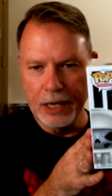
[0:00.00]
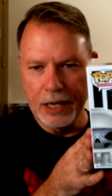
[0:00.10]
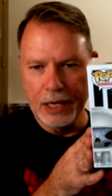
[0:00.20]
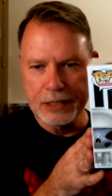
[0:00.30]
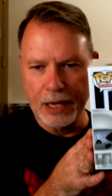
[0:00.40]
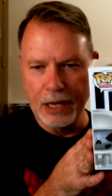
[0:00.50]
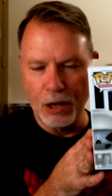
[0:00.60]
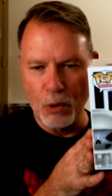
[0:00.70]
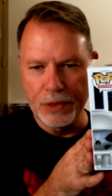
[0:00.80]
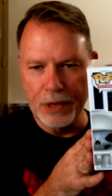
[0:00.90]
It's a
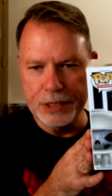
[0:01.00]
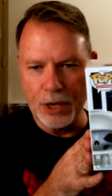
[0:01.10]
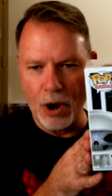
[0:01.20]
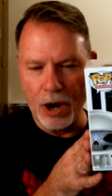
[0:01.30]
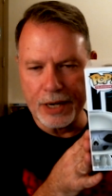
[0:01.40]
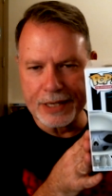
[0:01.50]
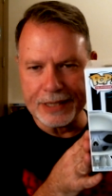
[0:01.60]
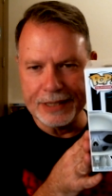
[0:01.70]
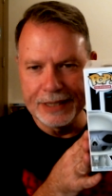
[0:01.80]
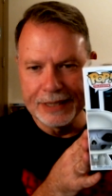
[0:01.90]
glow in the dark.
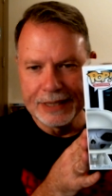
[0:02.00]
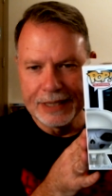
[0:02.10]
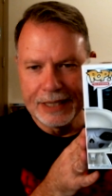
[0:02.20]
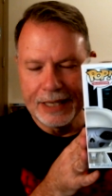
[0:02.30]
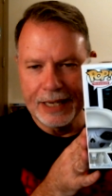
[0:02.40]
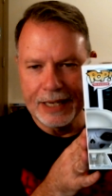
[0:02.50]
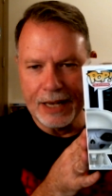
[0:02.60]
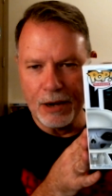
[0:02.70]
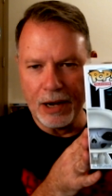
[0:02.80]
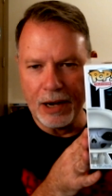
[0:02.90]
And
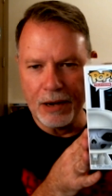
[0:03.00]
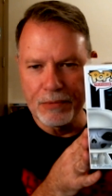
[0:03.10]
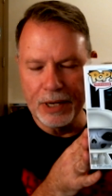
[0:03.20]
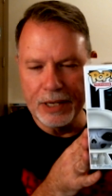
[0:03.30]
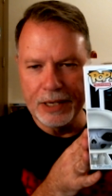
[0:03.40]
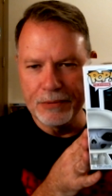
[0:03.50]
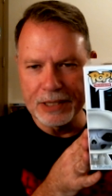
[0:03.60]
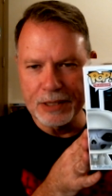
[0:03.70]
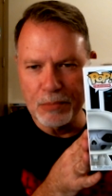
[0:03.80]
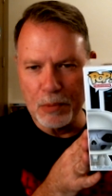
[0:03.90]
I, I really
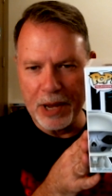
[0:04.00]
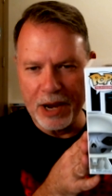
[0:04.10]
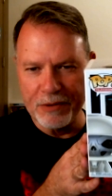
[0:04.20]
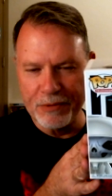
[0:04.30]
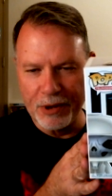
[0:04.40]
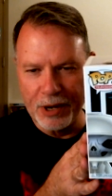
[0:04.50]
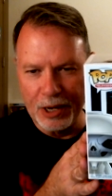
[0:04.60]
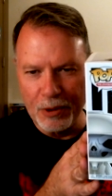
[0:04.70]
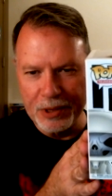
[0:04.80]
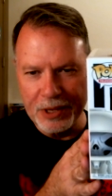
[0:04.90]
wasn't prepared for a
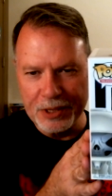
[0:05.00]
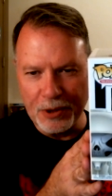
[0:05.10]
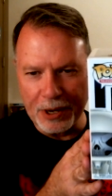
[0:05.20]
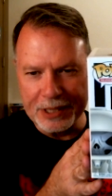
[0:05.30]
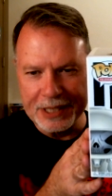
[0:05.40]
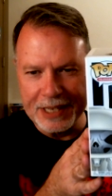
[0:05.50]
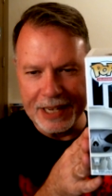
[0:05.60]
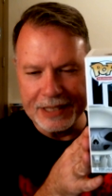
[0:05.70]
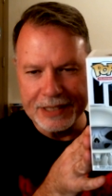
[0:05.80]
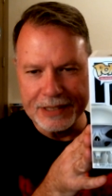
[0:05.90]
glow in the dark
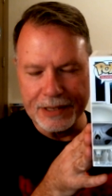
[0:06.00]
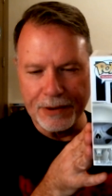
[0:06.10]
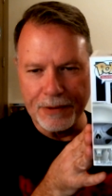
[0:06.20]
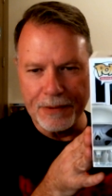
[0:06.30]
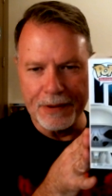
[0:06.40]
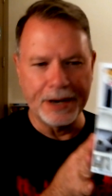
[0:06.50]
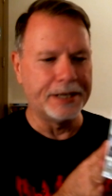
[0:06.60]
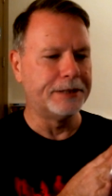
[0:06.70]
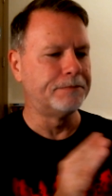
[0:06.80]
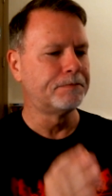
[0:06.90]
today. So
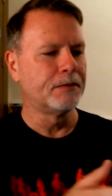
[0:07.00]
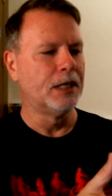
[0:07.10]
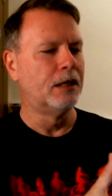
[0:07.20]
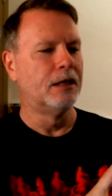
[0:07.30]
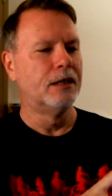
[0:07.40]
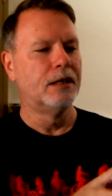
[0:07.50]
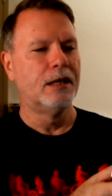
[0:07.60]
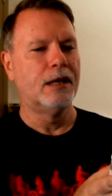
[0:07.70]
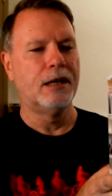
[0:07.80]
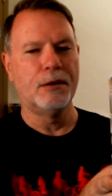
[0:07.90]
um,
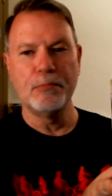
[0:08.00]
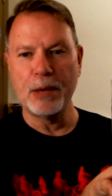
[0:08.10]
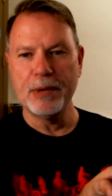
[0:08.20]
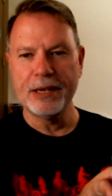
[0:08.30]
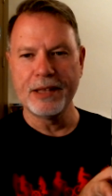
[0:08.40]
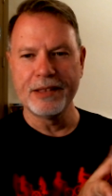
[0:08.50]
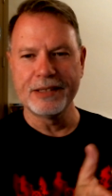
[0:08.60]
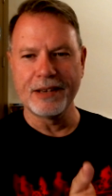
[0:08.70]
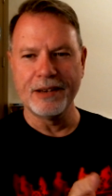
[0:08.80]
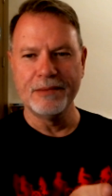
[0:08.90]
uh, maybe another
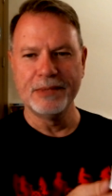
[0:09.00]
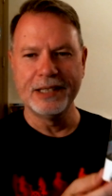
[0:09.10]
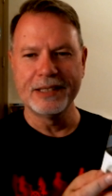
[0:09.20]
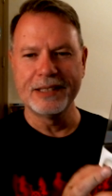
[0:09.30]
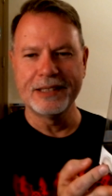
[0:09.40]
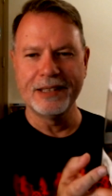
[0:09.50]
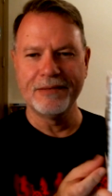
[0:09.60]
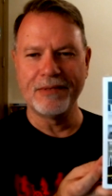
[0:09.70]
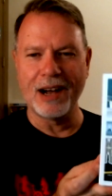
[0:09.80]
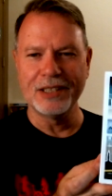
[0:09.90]
time. But this is the
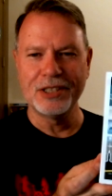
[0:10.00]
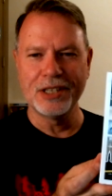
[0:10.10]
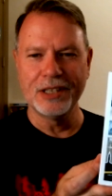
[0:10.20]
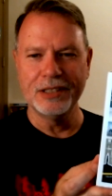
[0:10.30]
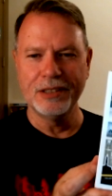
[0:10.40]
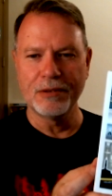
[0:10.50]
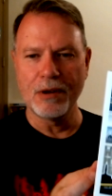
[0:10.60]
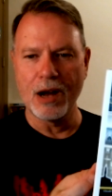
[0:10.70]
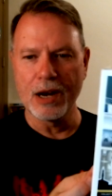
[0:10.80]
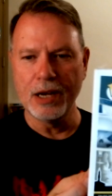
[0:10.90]
Vashta
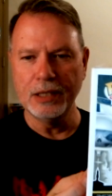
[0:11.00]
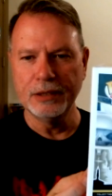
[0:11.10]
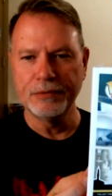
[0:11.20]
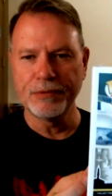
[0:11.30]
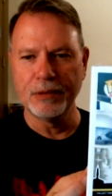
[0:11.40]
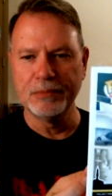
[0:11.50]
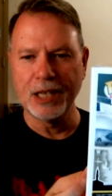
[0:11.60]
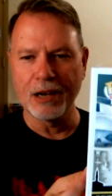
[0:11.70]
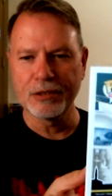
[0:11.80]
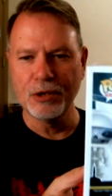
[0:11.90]
Nerada from
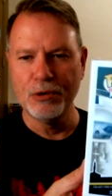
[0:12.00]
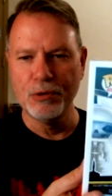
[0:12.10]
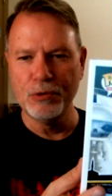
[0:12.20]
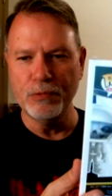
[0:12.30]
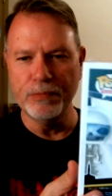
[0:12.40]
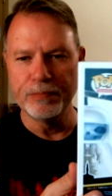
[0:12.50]
Doctor Who.